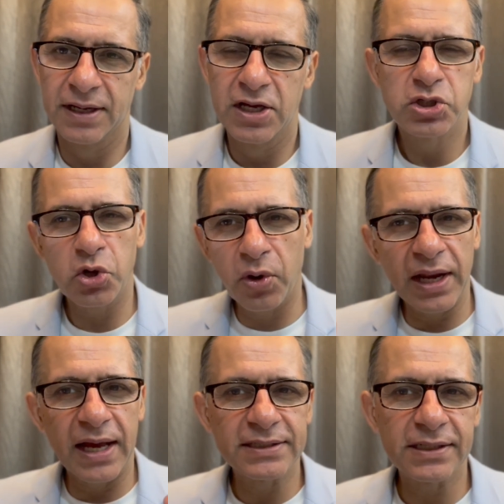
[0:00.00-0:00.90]
So you
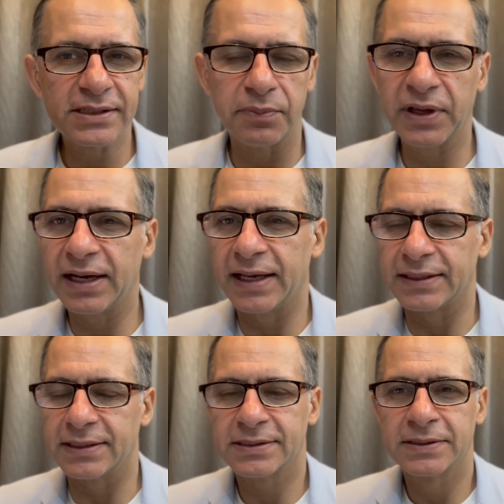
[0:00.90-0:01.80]
can answer something like
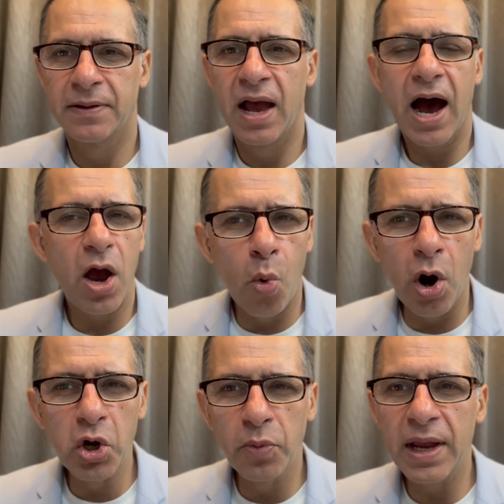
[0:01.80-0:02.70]
this. I
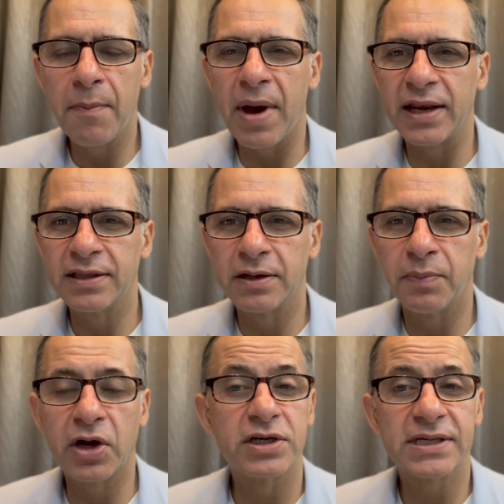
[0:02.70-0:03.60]
want to be a manager
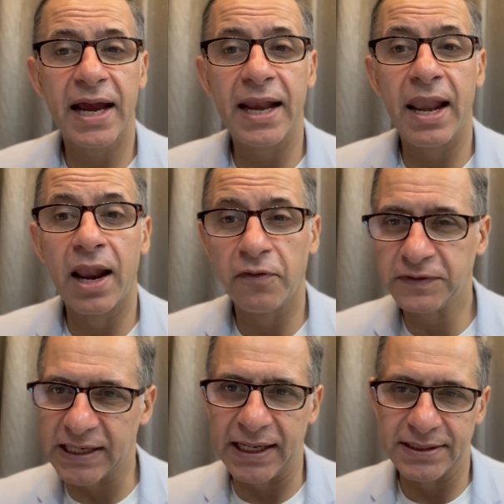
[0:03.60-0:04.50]
because I love
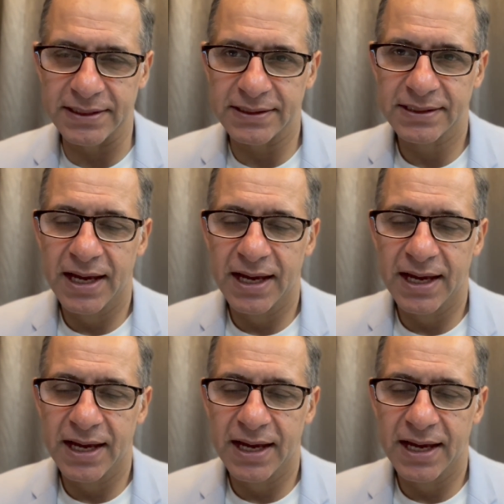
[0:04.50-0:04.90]
challenges.